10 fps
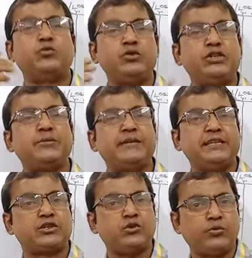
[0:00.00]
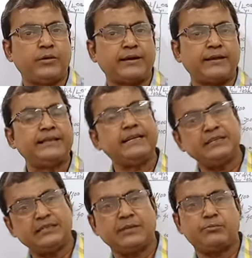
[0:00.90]
whichever is lower. That
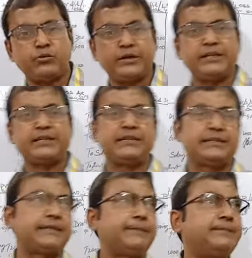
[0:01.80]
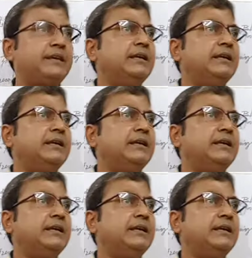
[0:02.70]
is the prudent concept.